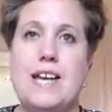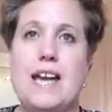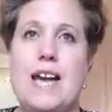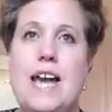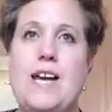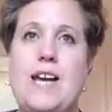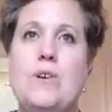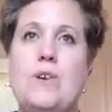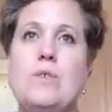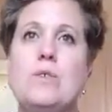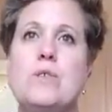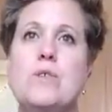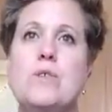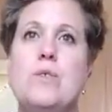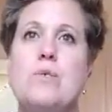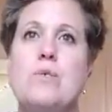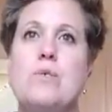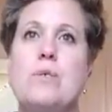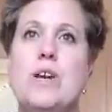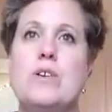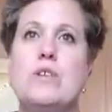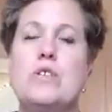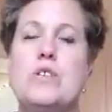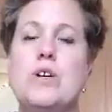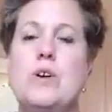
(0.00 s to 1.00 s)
And also
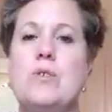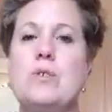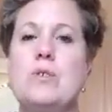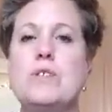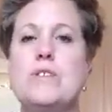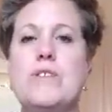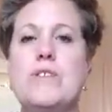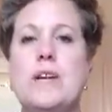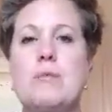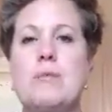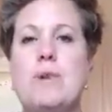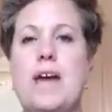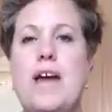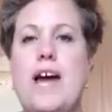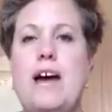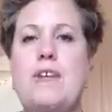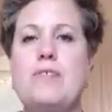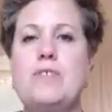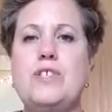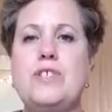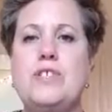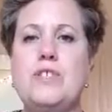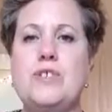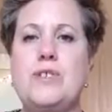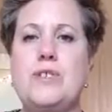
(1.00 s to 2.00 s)
we are told that we have
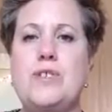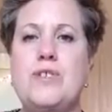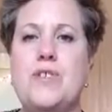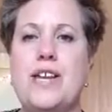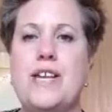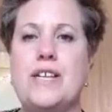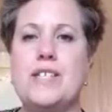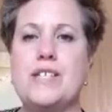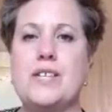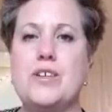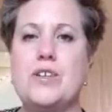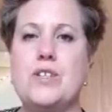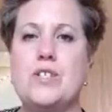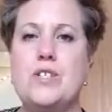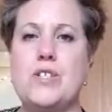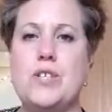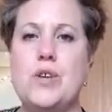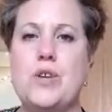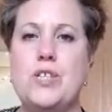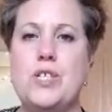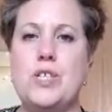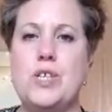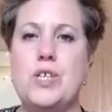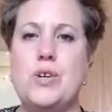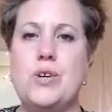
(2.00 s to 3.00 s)
to do things a
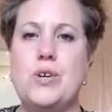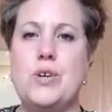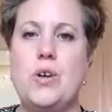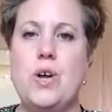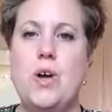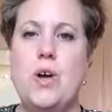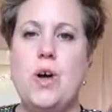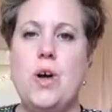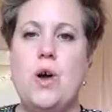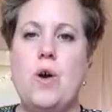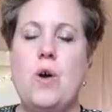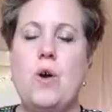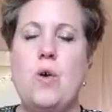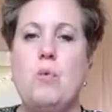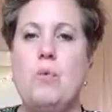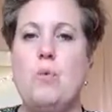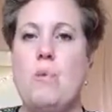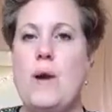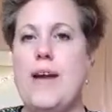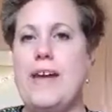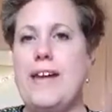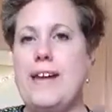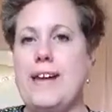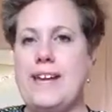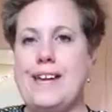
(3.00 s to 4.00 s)
certain
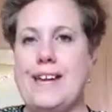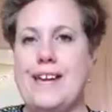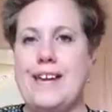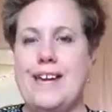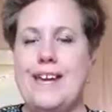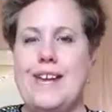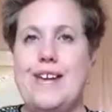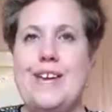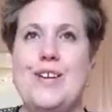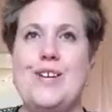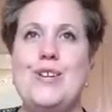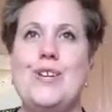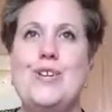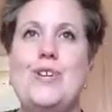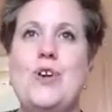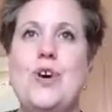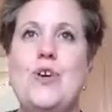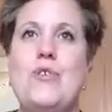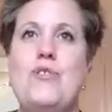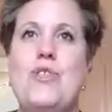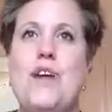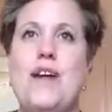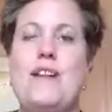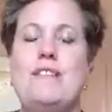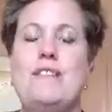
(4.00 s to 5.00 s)
way, you know,
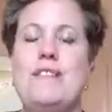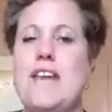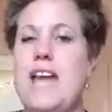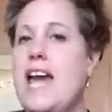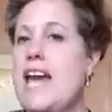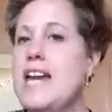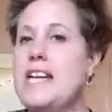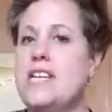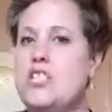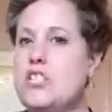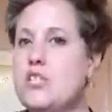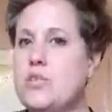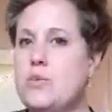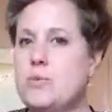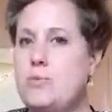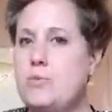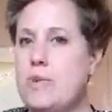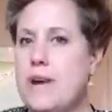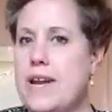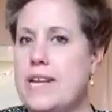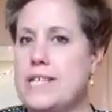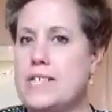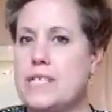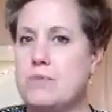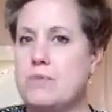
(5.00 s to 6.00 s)
that the ancient
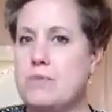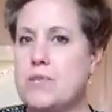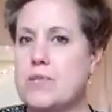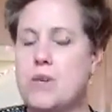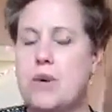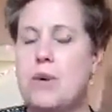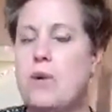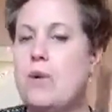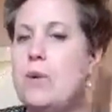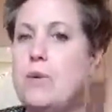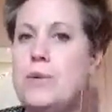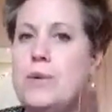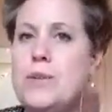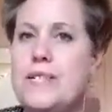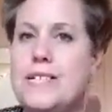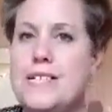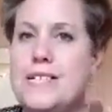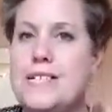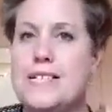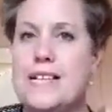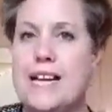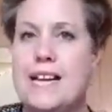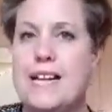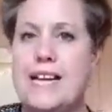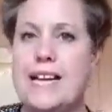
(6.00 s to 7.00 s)
ways, it was only
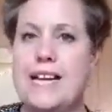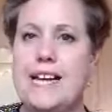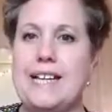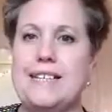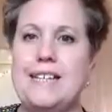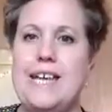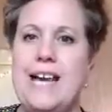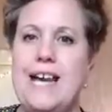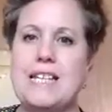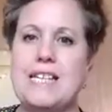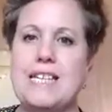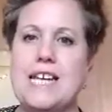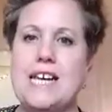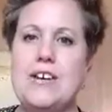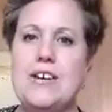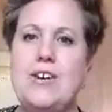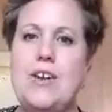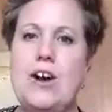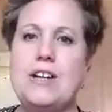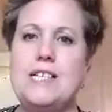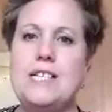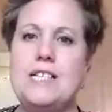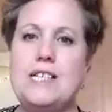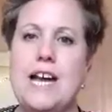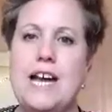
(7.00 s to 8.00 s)
done like that and
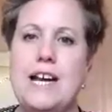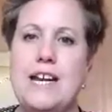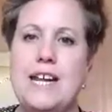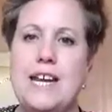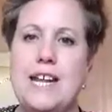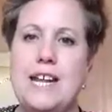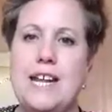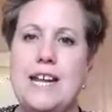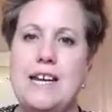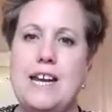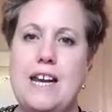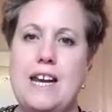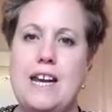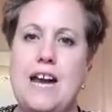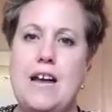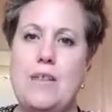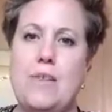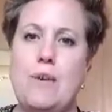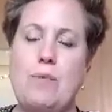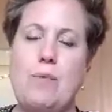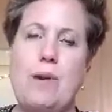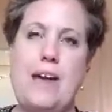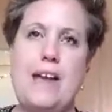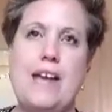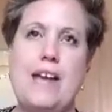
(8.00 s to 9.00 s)
not done in
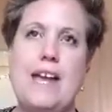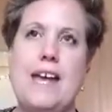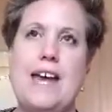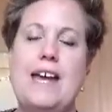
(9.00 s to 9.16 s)
another way.